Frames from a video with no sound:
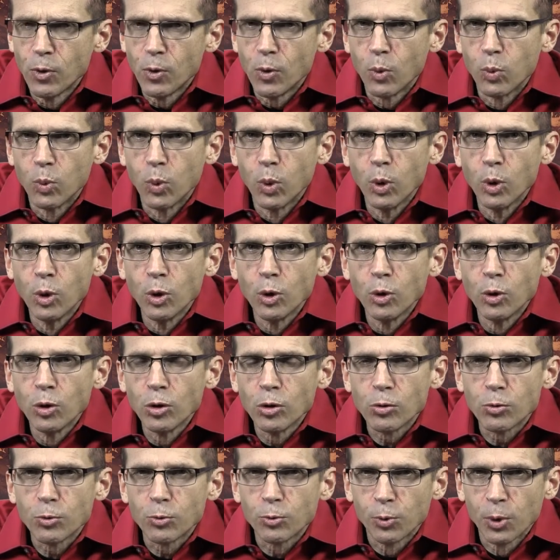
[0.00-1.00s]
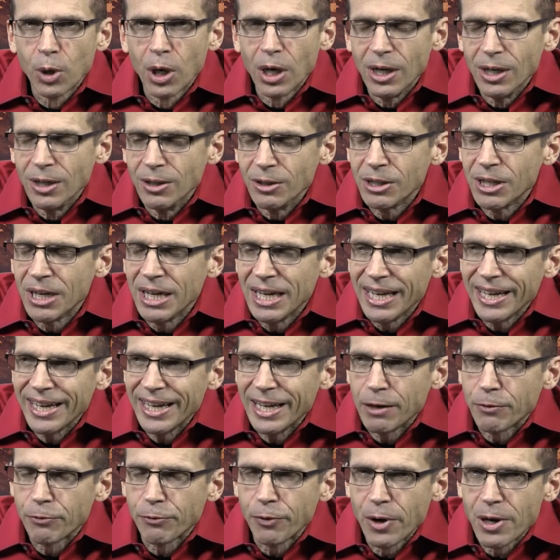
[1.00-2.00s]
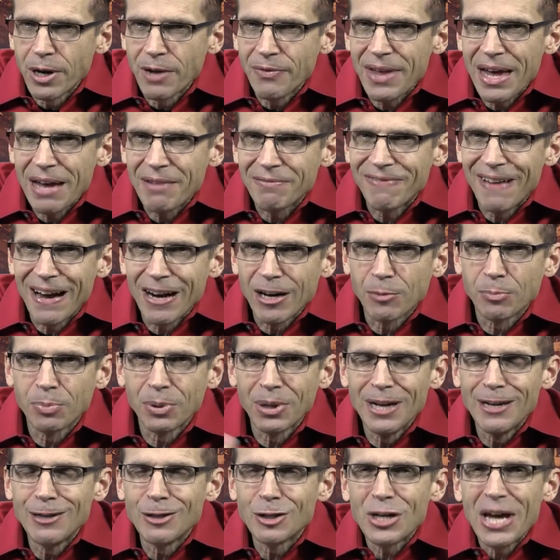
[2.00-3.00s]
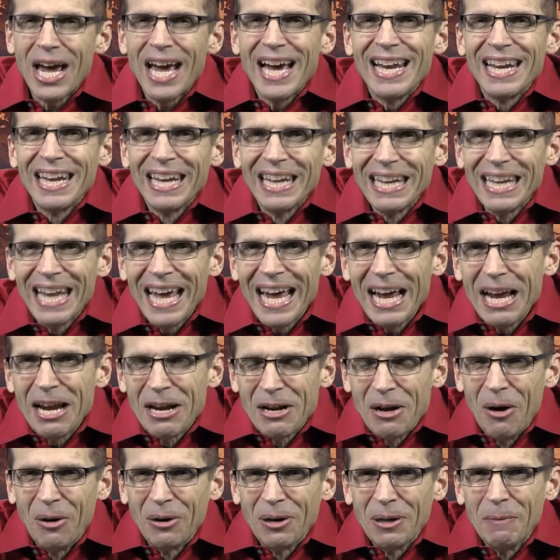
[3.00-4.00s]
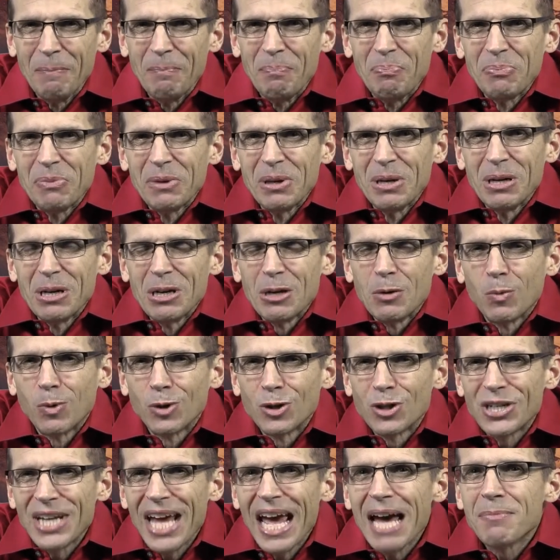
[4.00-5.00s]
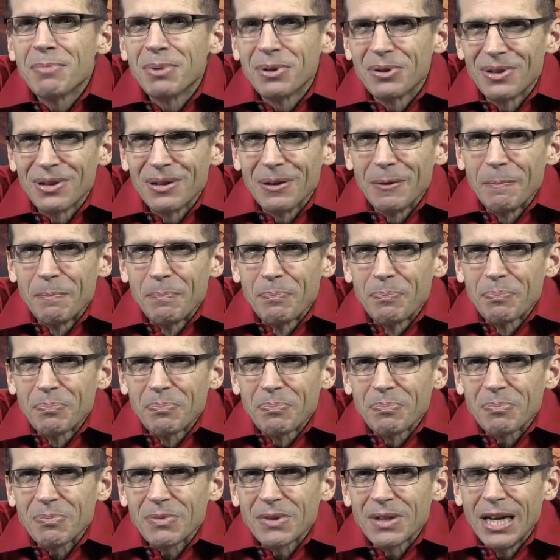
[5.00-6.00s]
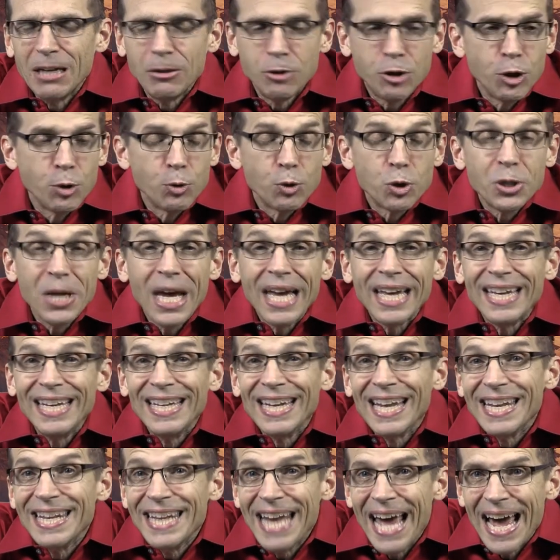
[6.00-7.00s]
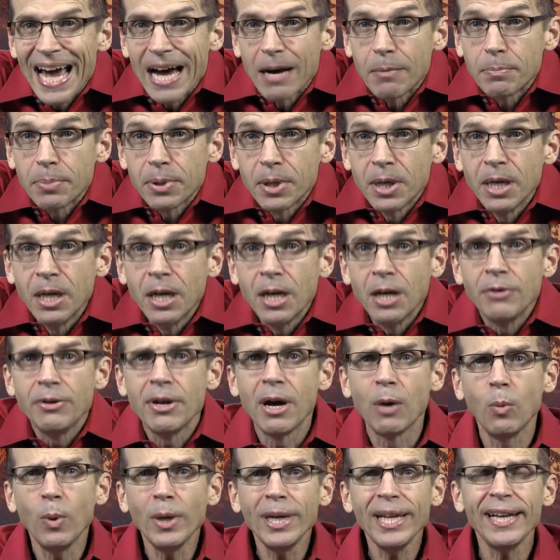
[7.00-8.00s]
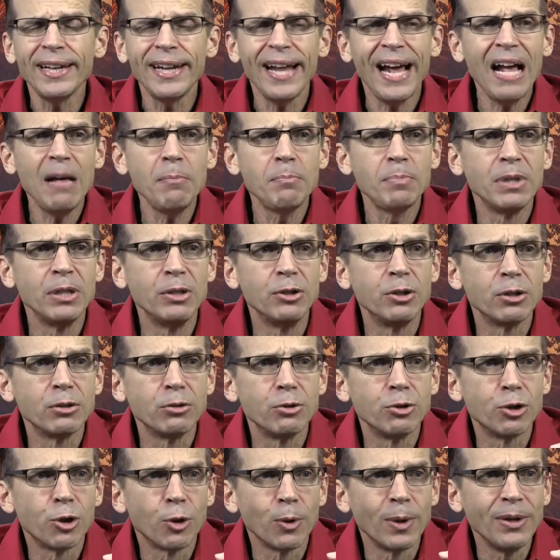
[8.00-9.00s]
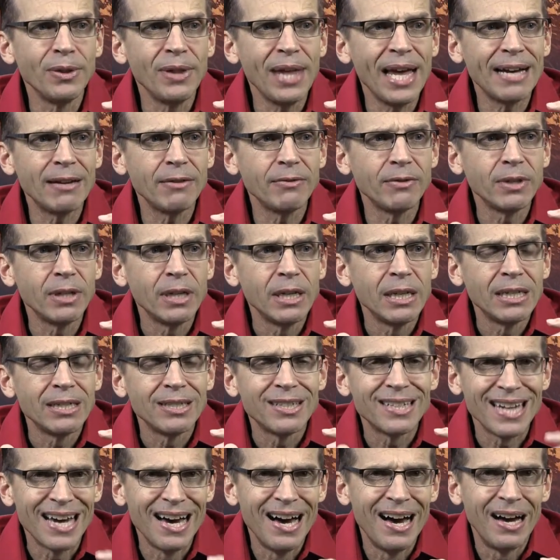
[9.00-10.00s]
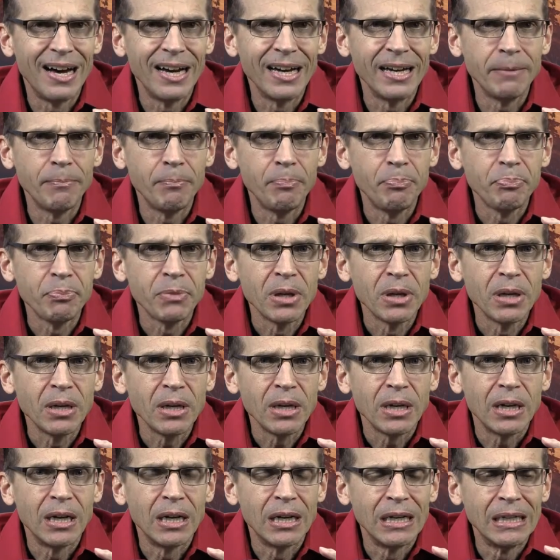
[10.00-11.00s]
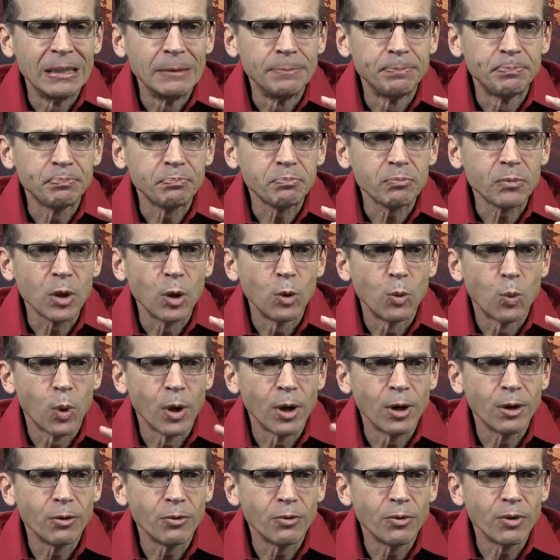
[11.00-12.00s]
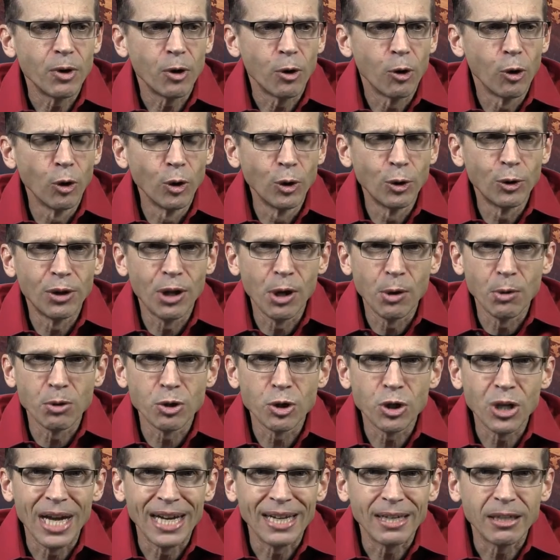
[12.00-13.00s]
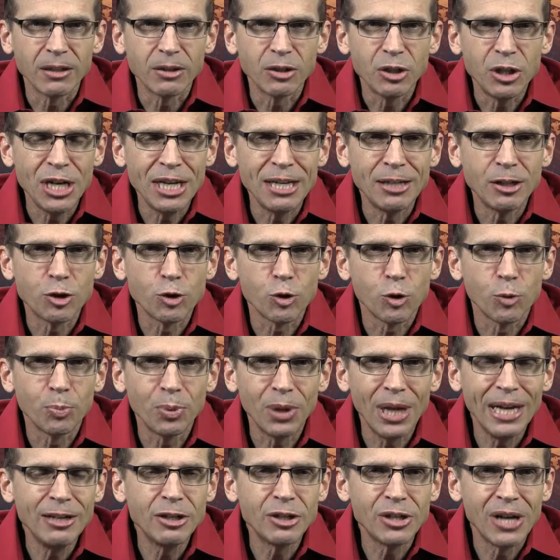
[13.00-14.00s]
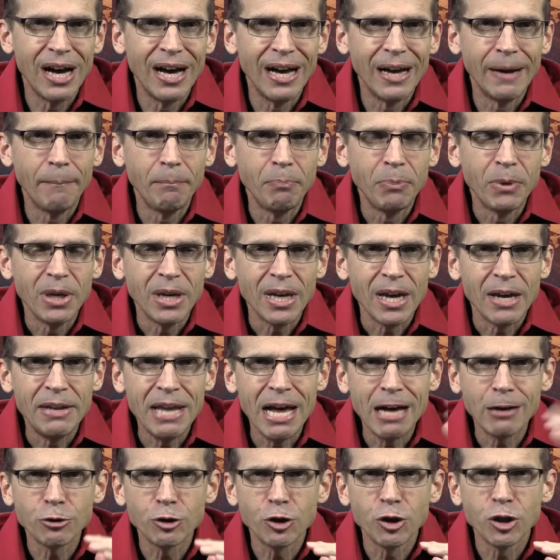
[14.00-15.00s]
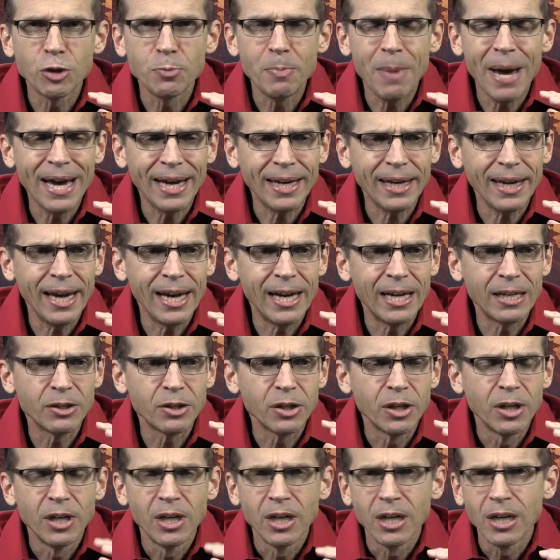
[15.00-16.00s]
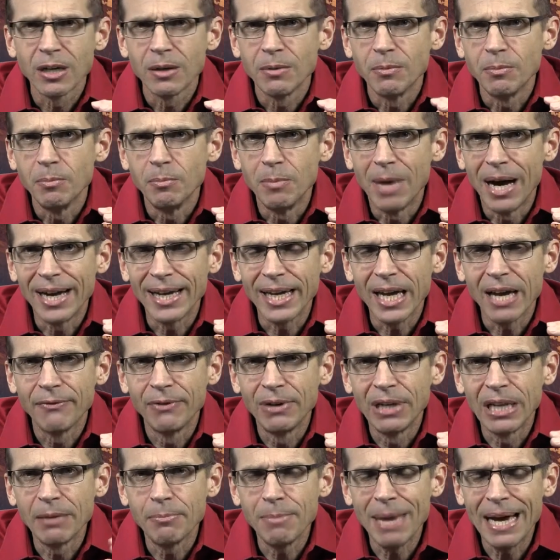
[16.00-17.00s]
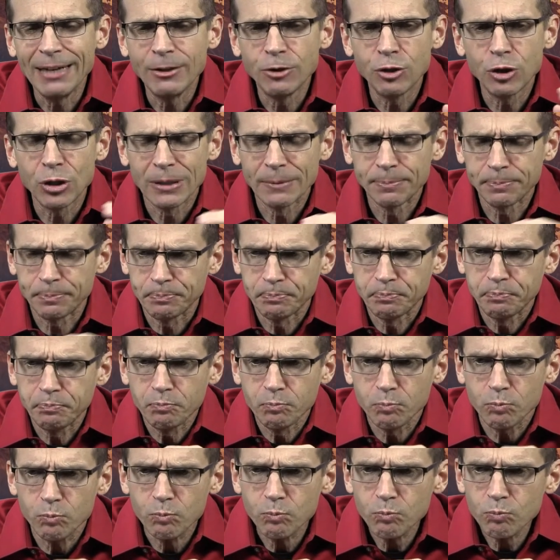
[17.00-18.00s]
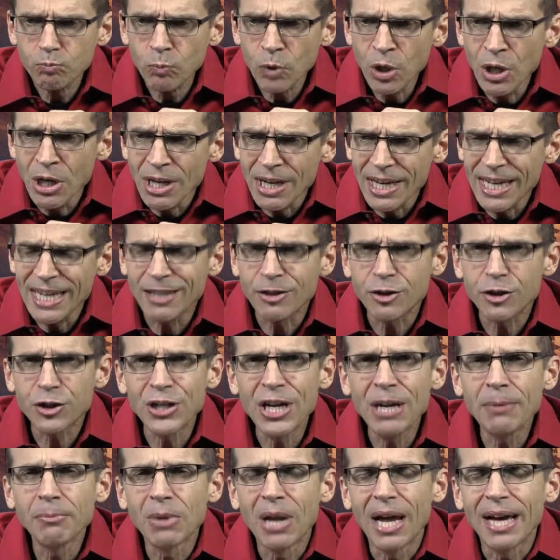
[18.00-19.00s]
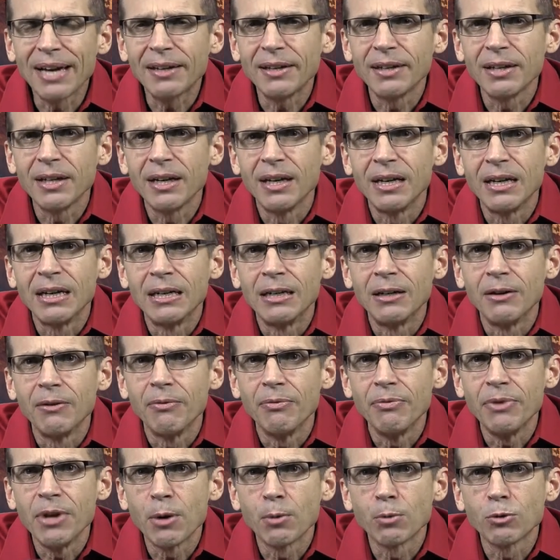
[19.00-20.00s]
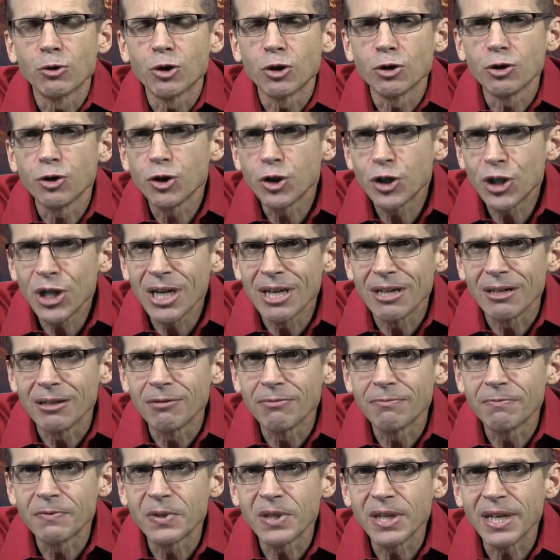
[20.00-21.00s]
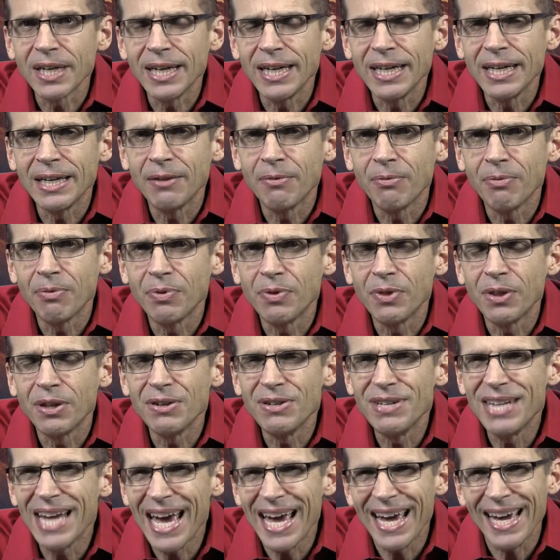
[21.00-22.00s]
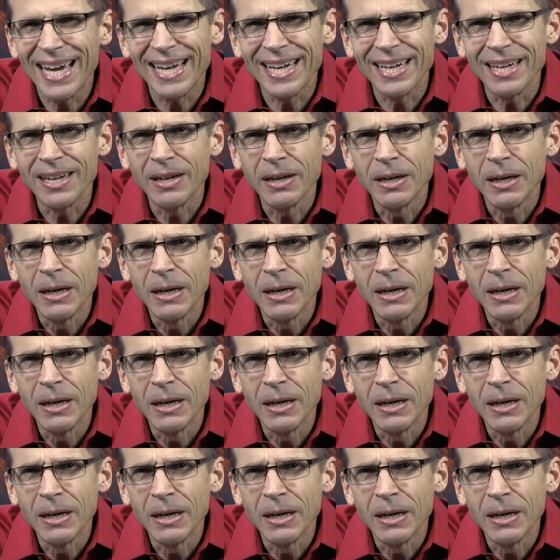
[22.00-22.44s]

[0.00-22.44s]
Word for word: wool rug in front of that fireplace, and laying on it was Tabitha. And she was taking a nap. Now, what had happened during that time? Um, where earlier there was like tennis or playtime, and now she's back at my heavenly mansion. It seemed like uh, there was a shift in the day,